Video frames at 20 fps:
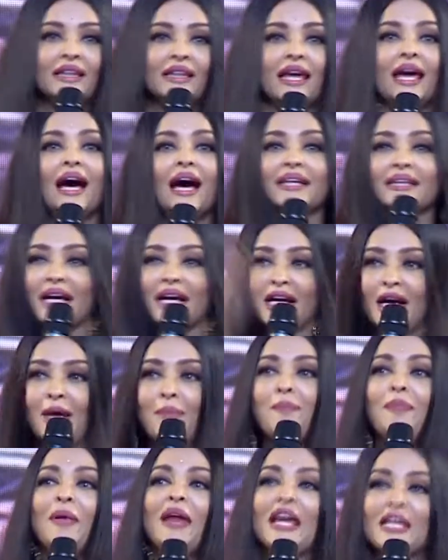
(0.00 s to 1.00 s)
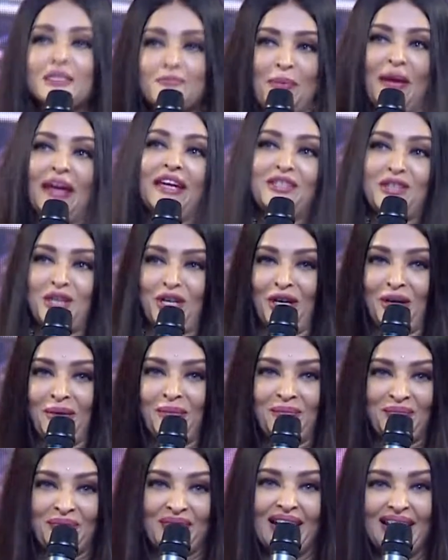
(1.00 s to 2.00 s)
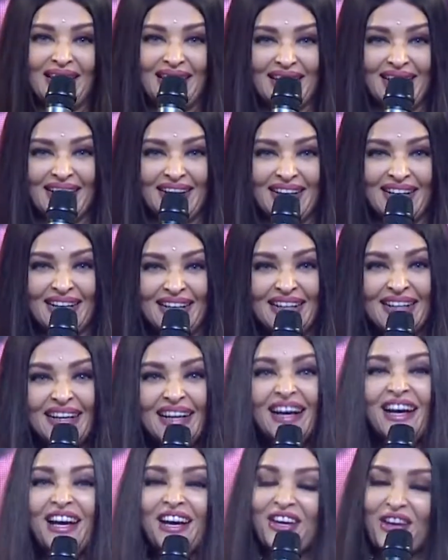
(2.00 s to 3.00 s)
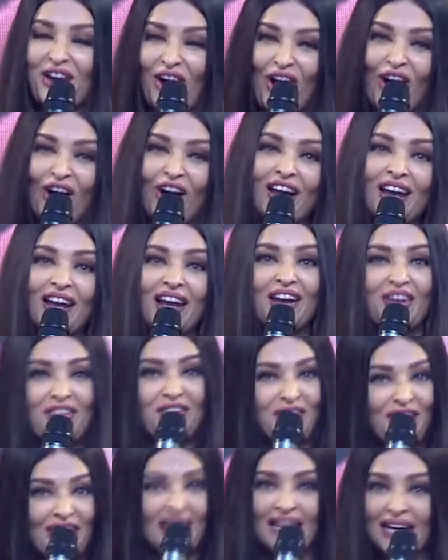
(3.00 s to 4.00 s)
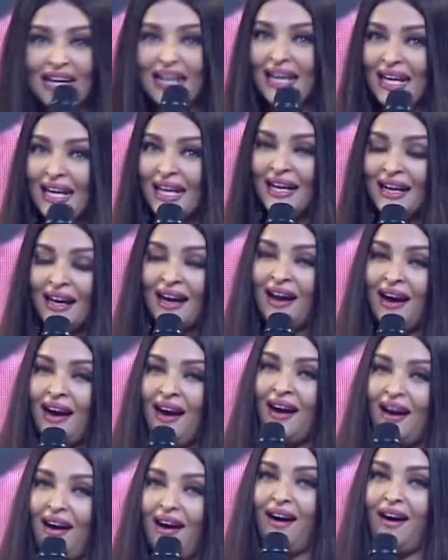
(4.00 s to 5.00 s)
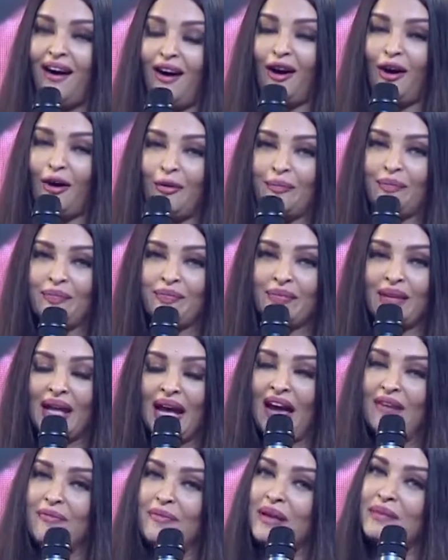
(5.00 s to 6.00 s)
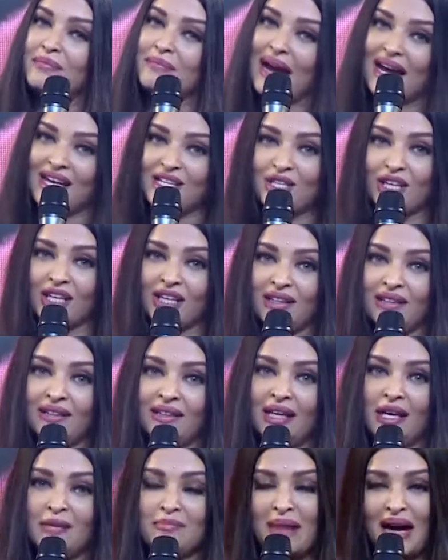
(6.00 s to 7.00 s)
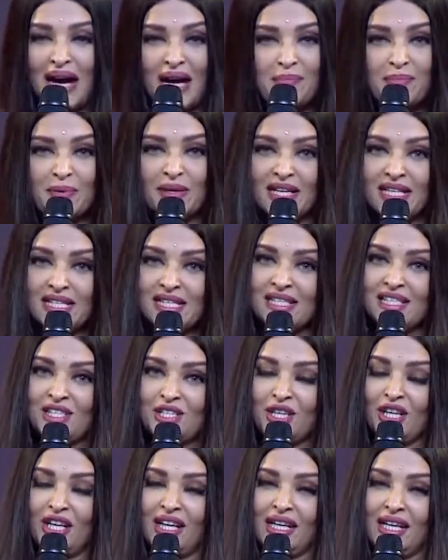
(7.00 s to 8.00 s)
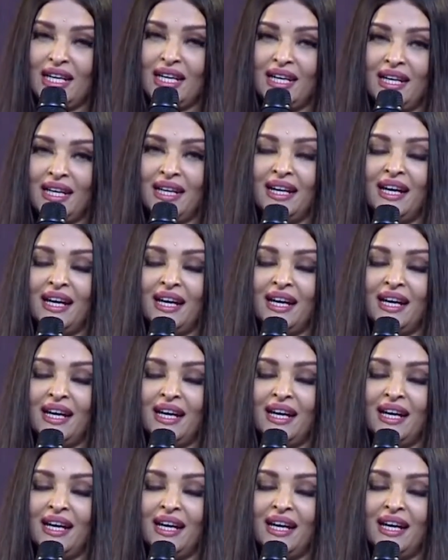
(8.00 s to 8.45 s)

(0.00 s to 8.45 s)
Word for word: they are the complete picture. You all really Um, have been magical in my personal journey.